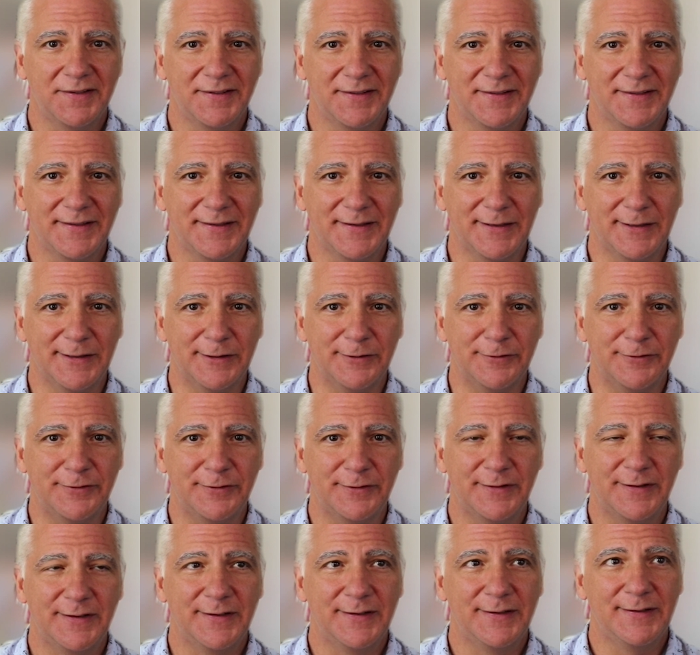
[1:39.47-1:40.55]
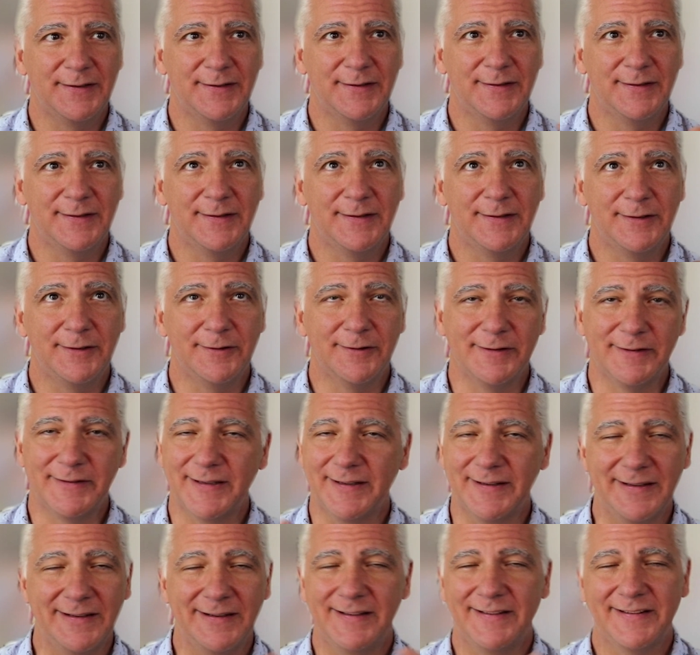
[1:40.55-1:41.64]
of your
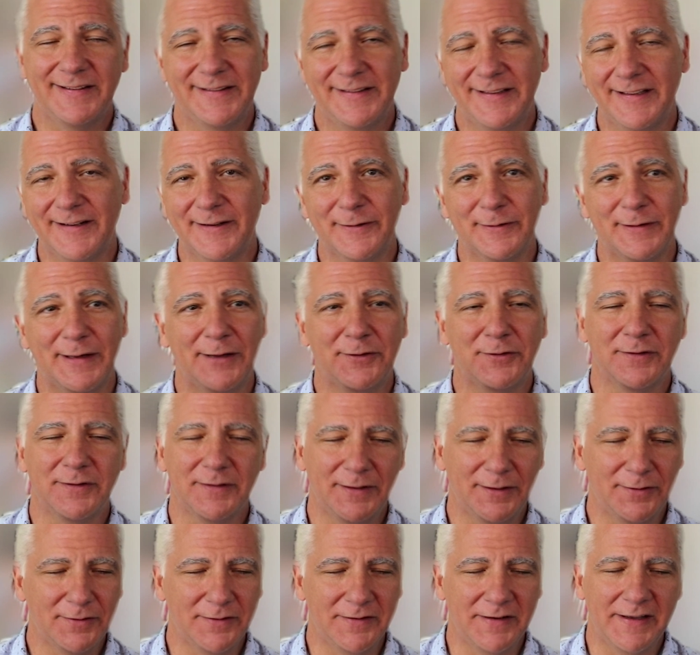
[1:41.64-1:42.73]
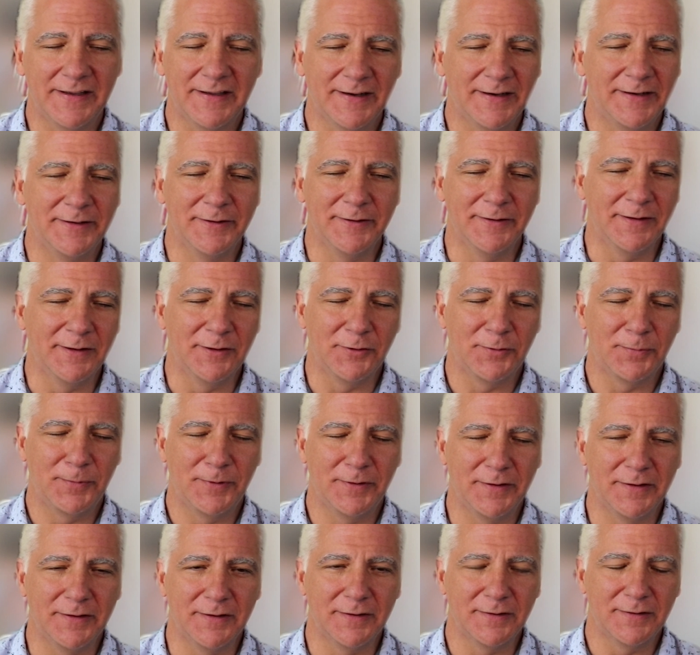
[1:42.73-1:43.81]
intent. And it's, as an AI nerd, it's
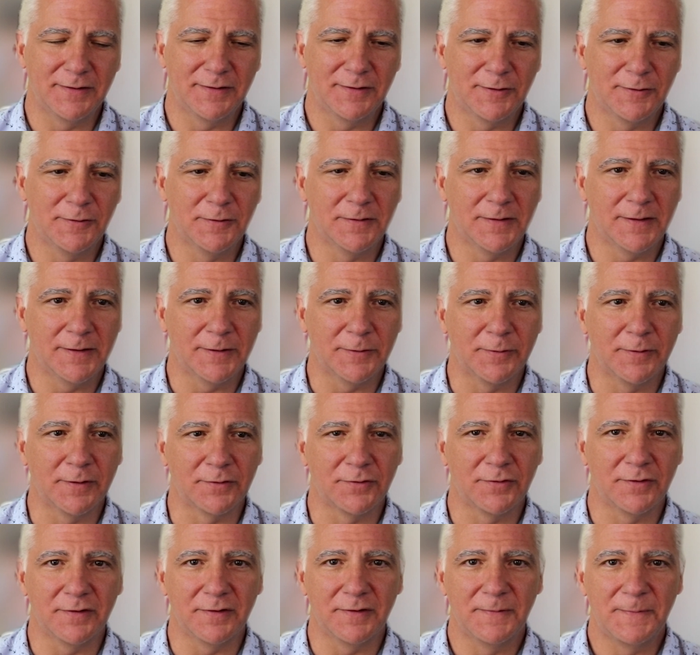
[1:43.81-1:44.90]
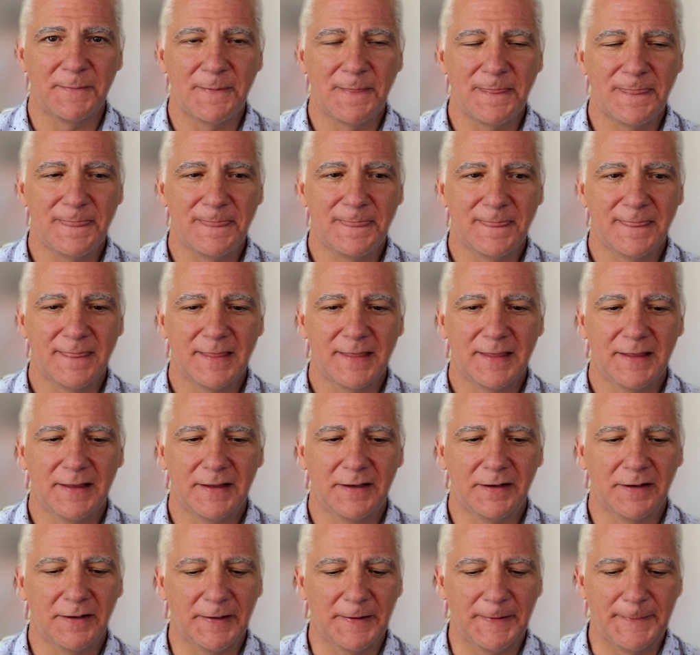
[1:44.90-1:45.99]
pretty cool how it works.
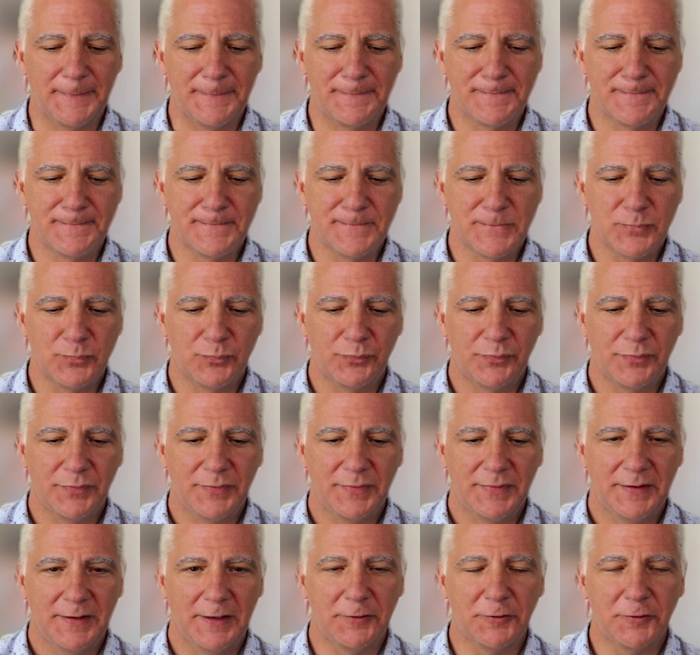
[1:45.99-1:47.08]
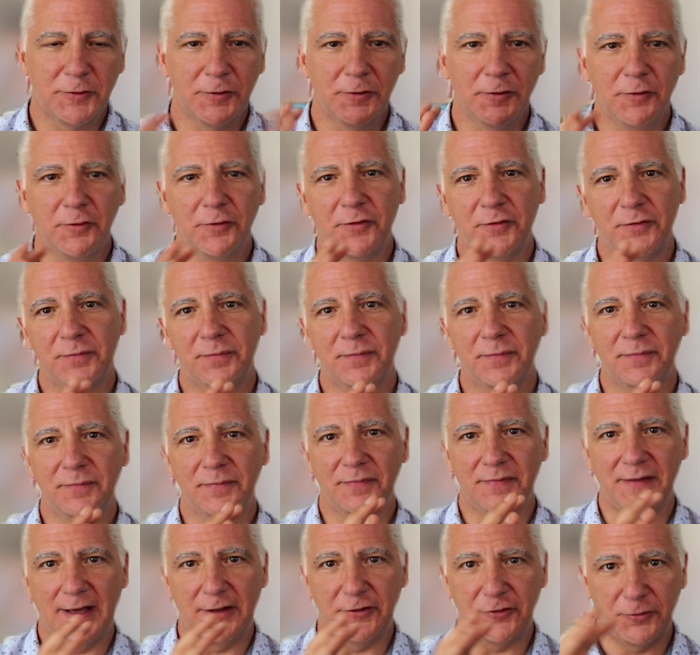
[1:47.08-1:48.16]
It turns
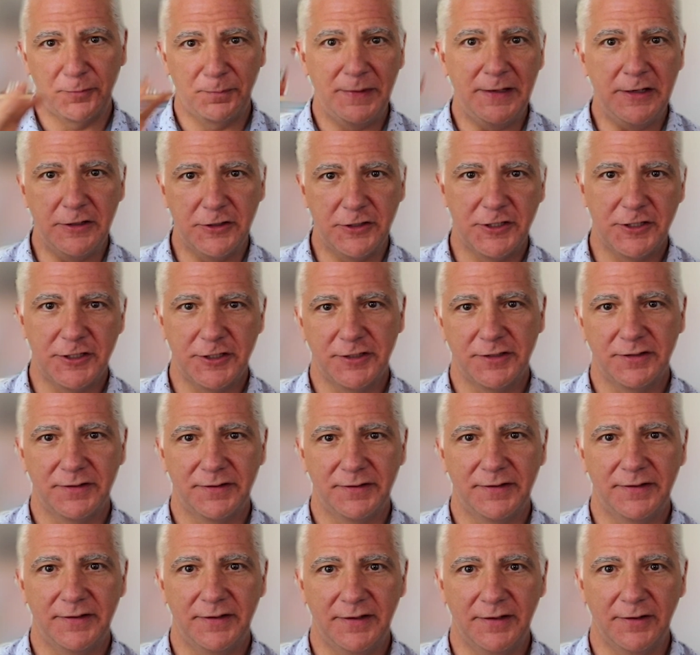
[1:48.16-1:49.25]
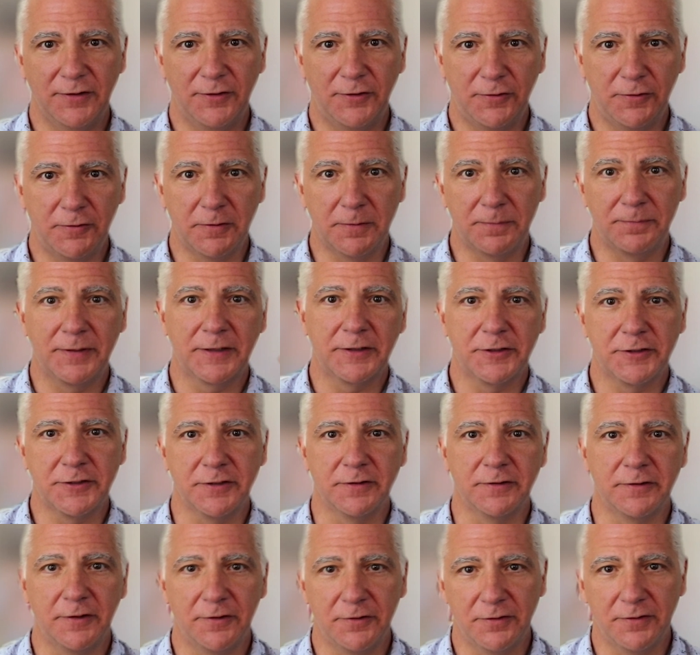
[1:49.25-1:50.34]
that speech into a picture
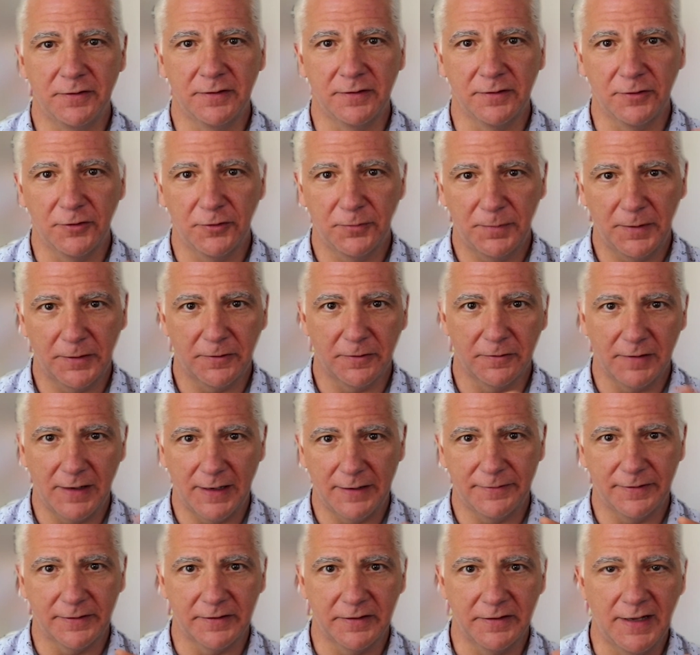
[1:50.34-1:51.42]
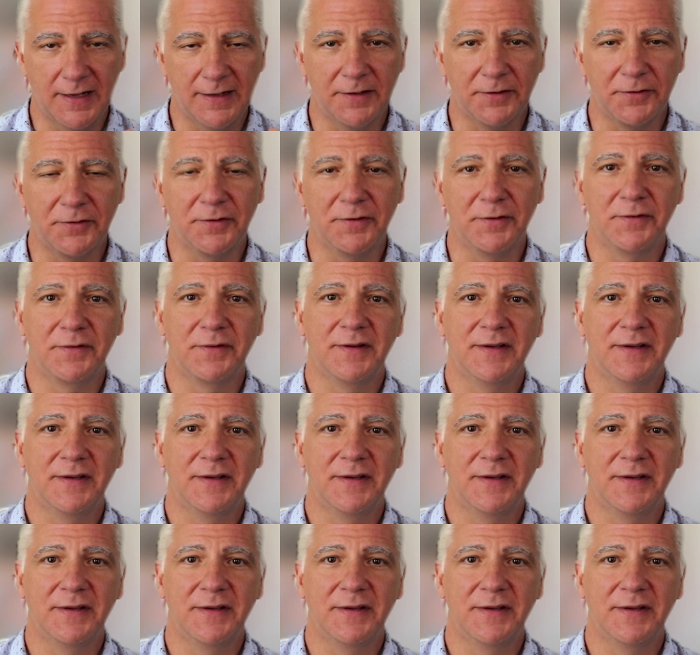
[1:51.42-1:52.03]
using spectrographic analysis.